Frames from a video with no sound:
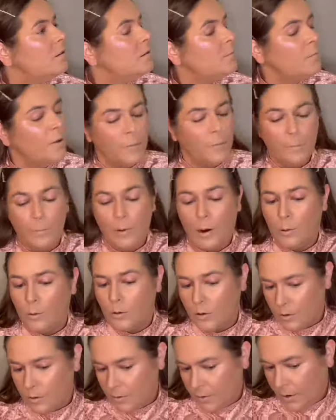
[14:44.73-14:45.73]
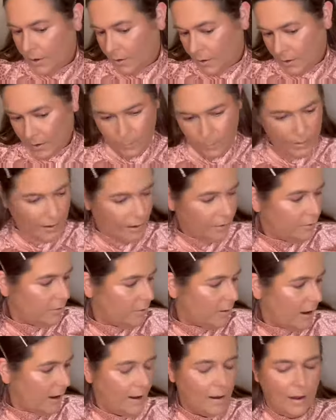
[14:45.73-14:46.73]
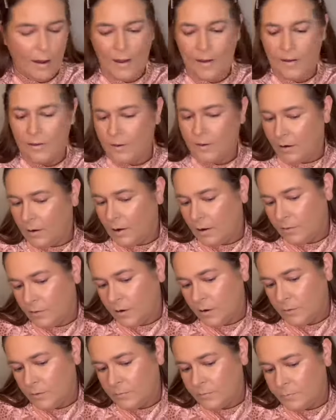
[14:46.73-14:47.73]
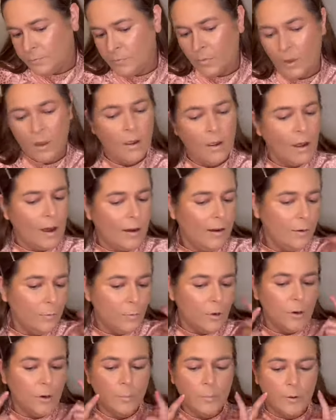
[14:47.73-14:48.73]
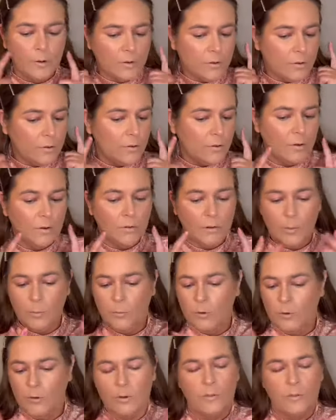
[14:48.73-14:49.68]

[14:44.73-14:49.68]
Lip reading: with powder and a little bit extra highlight, and that's it. I didn't want to put cream